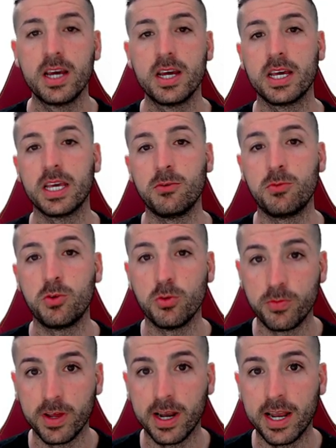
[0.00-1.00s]
If you
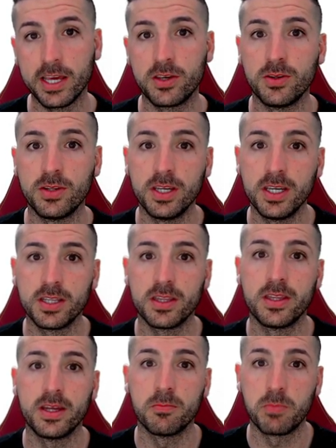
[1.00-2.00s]
feel like you did,
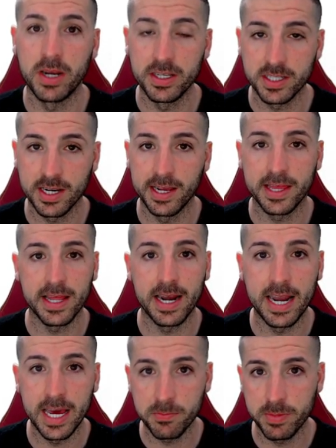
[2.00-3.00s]
then please click the
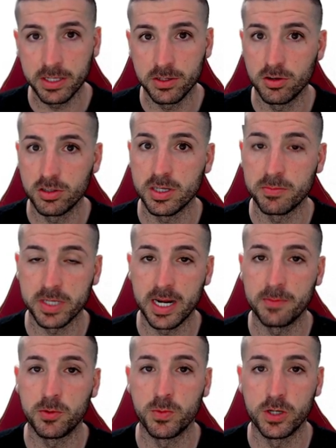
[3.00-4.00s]
like button, subscribe to
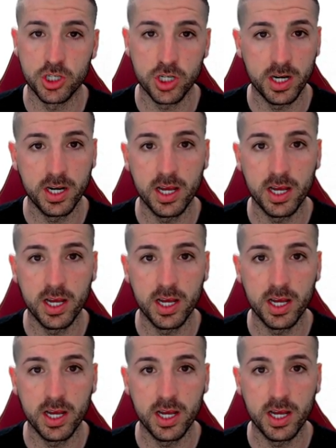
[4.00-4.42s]
my channel,